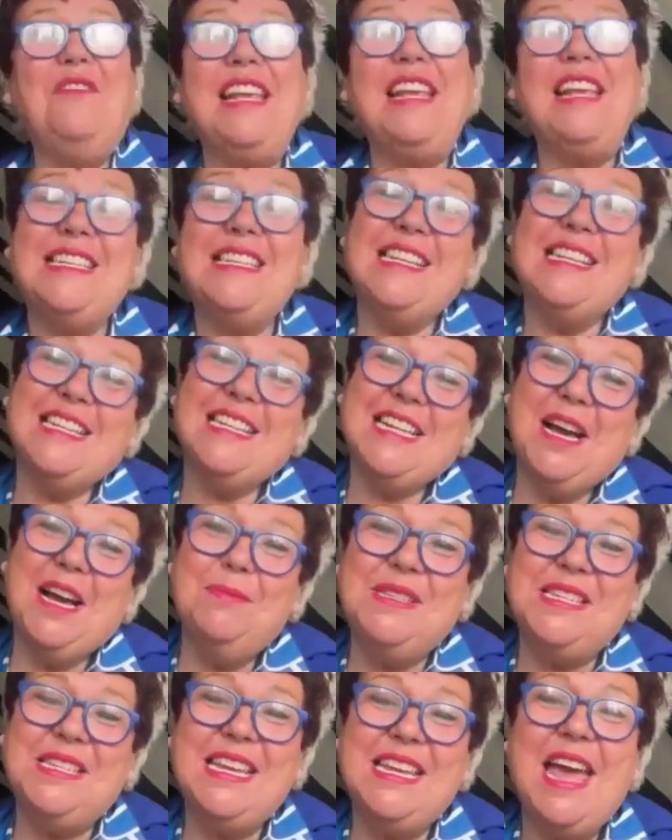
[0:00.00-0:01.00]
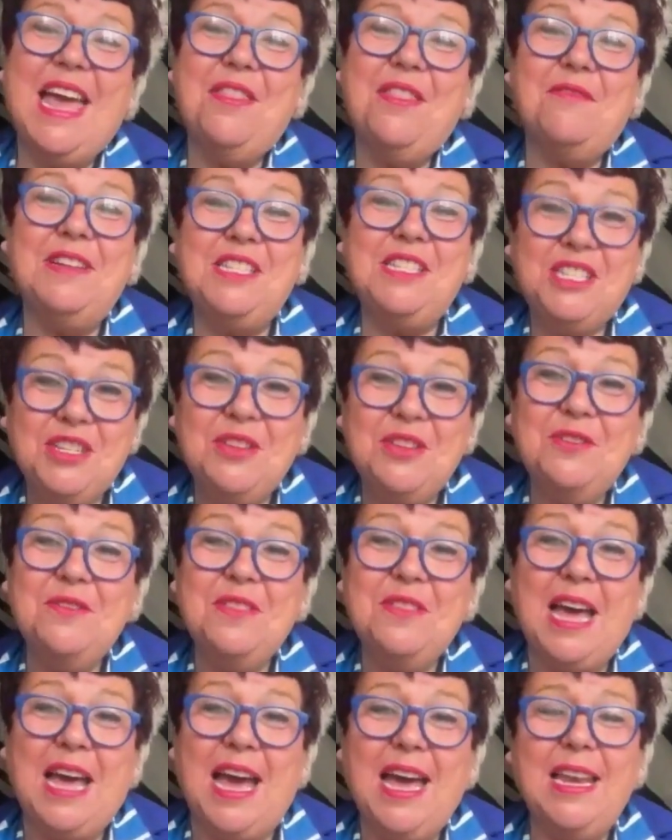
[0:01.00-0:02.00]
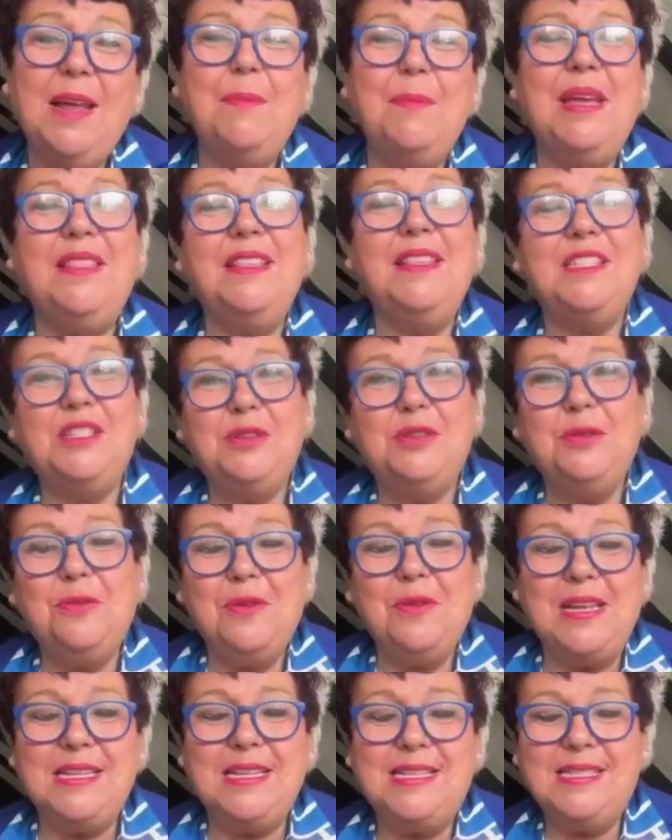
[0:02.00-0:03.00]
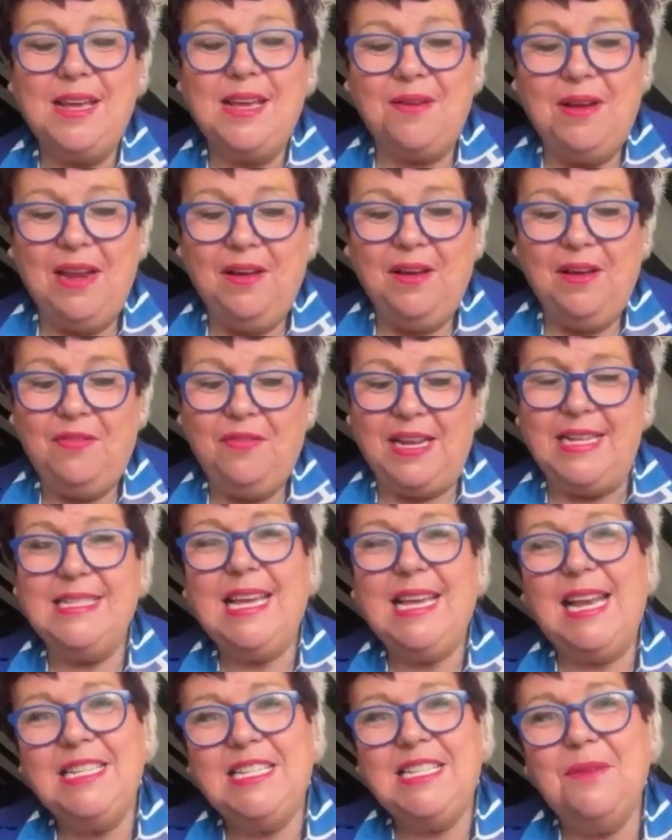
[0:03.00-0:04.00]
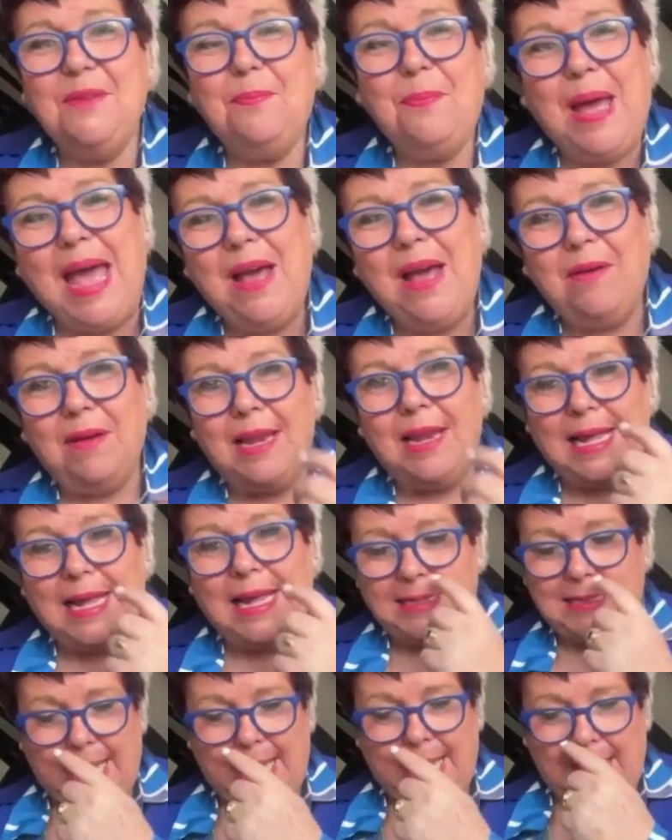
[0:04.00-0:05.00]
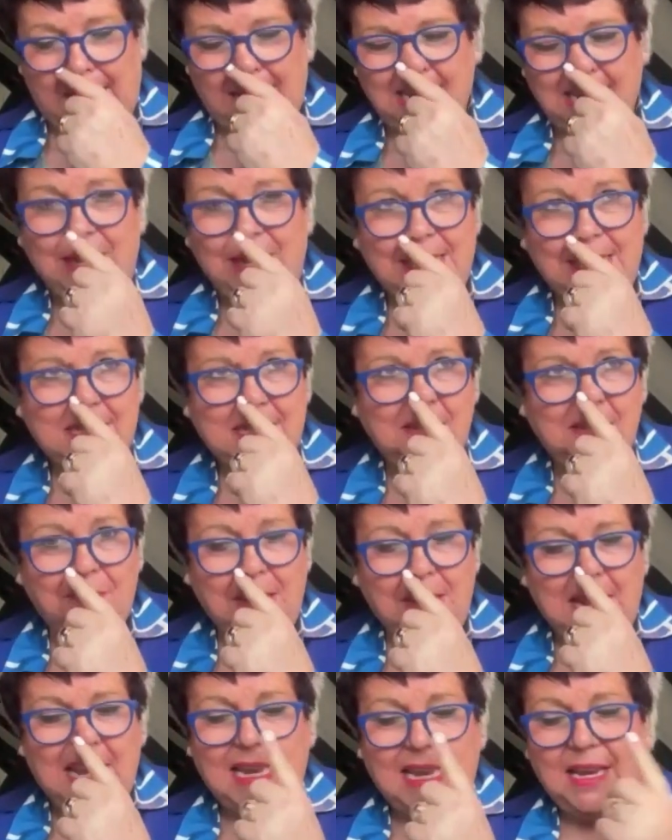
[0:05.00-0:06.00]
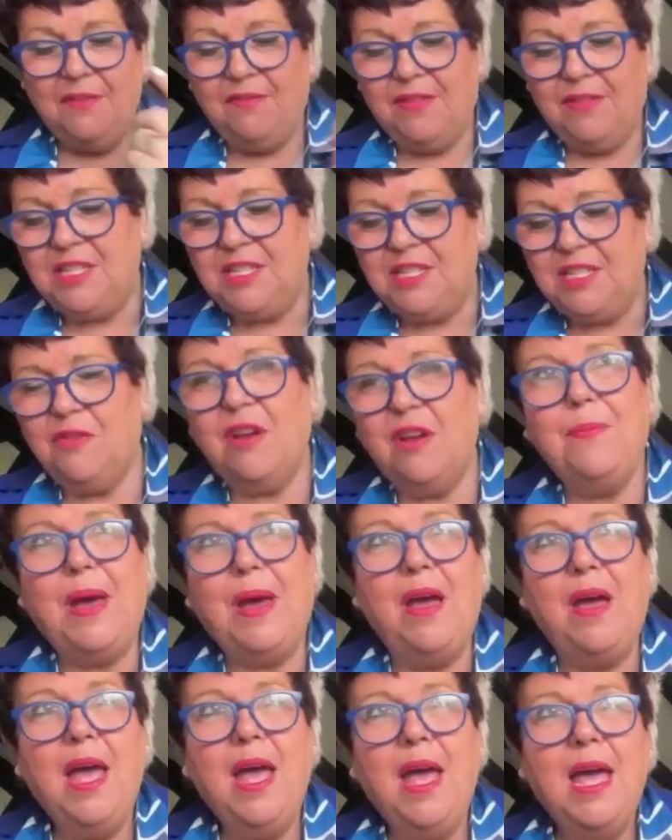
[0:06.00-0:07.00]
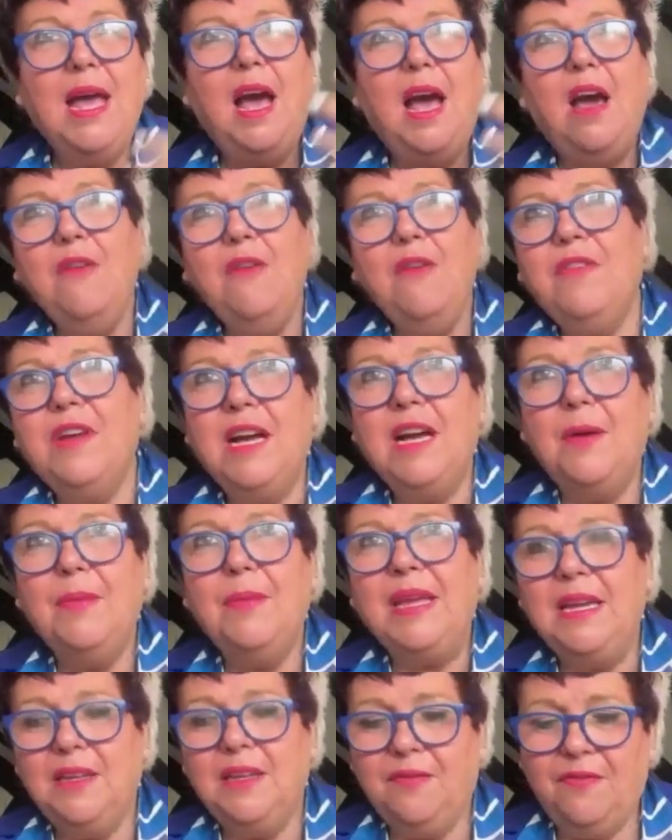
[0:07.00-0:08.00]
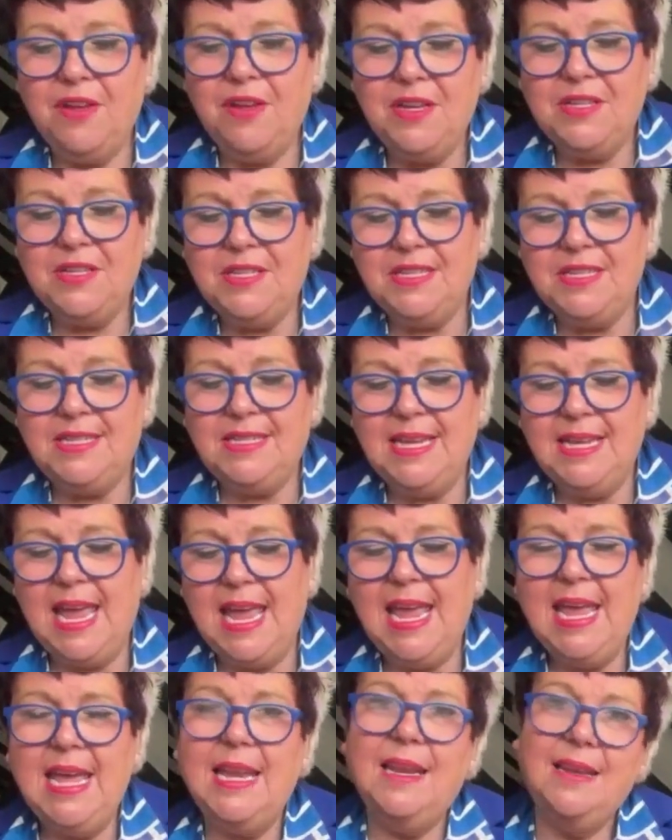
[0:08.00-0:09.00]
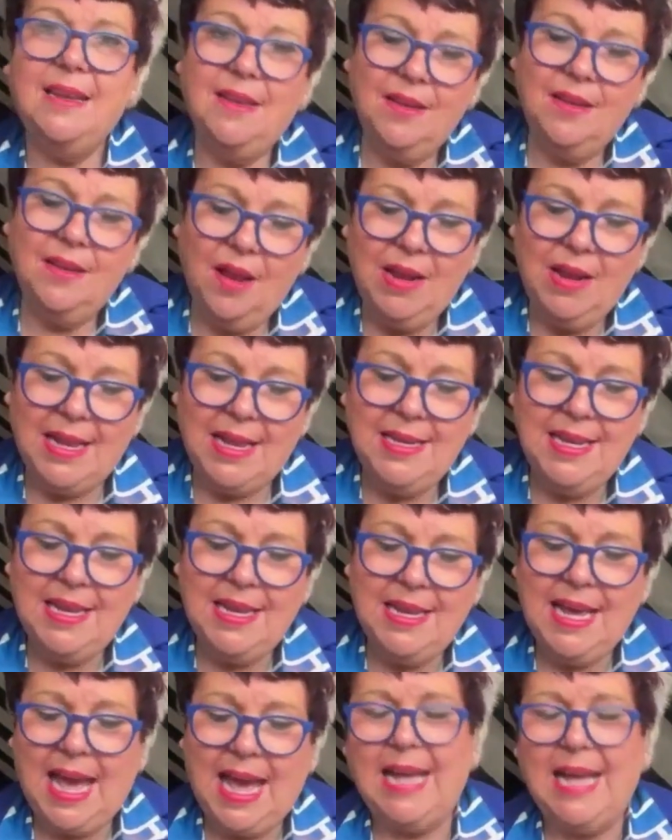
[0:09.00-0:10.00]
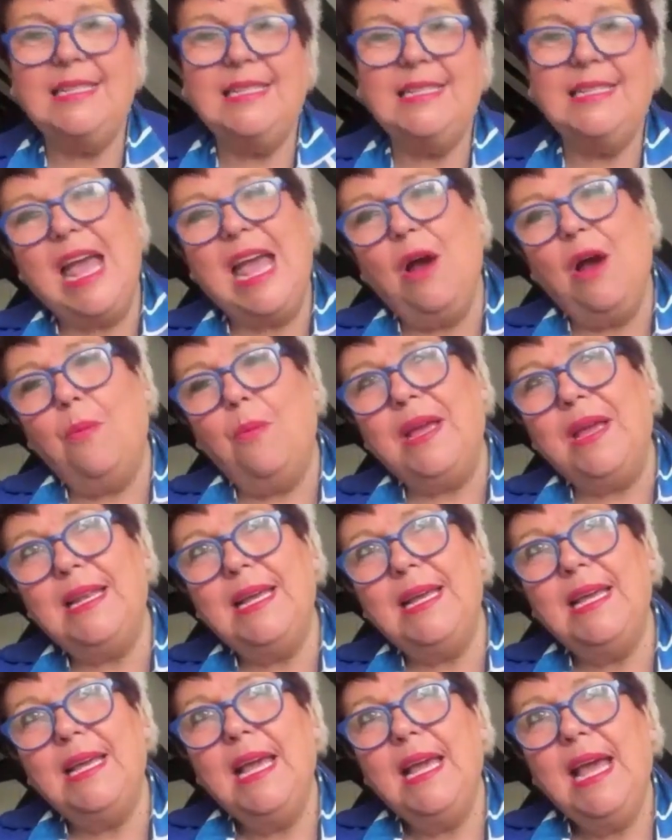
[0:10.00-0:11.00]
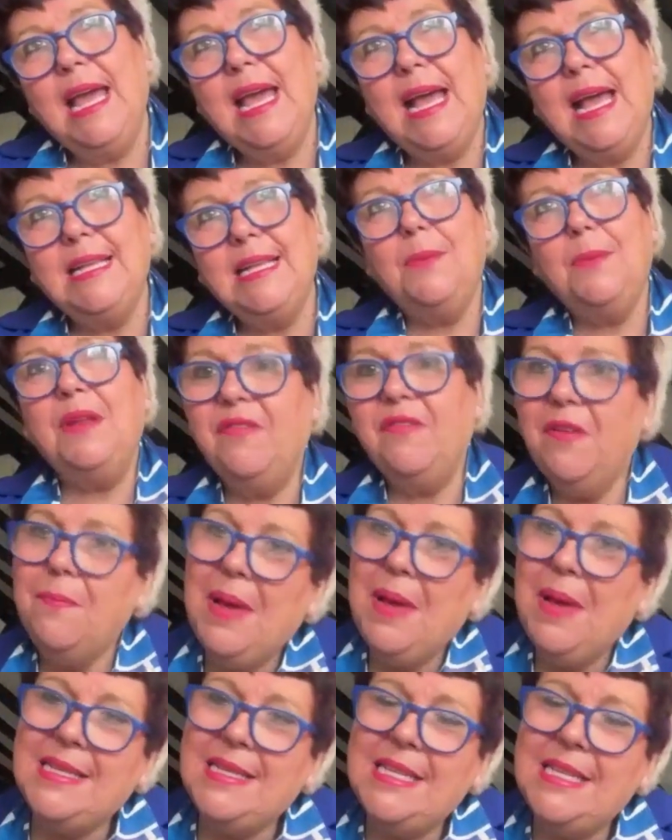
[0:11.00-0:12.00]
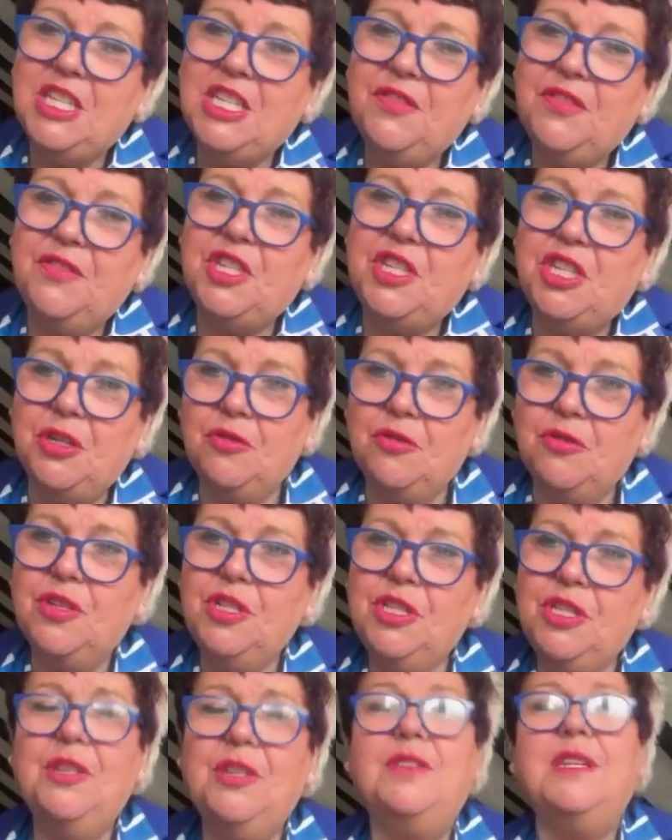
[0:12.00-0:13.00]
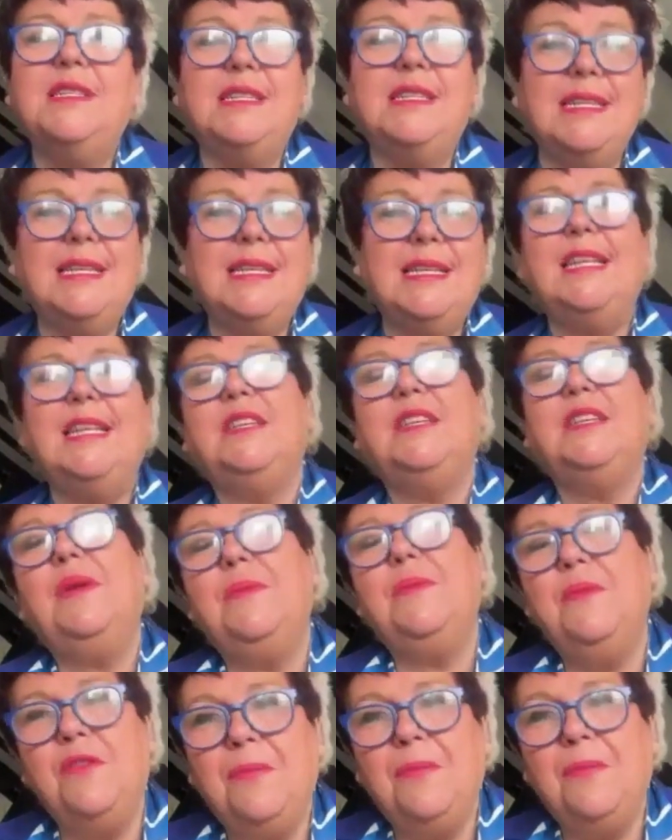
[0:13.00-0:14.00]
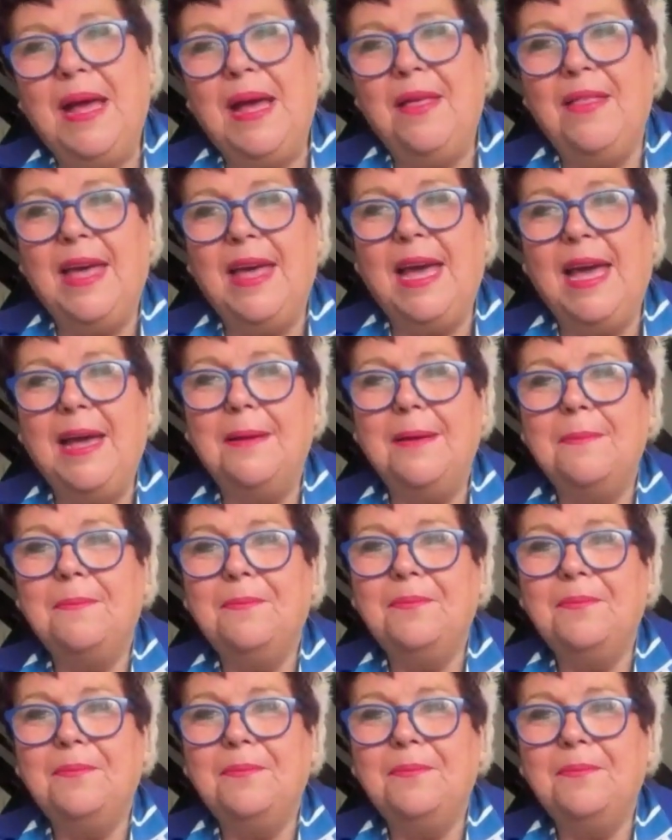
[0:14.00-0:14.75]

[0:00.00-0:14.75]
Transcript: lovely, isn't it, to come together and do that? And I mean, the story is so lovely. Tell us about Lend a Hand. I mean, it's a really lovely story about overcoming adversity and, you know, lending a hand and helping. And it has a bit of a message for children too, doesn't it? Tell us a bit more about that.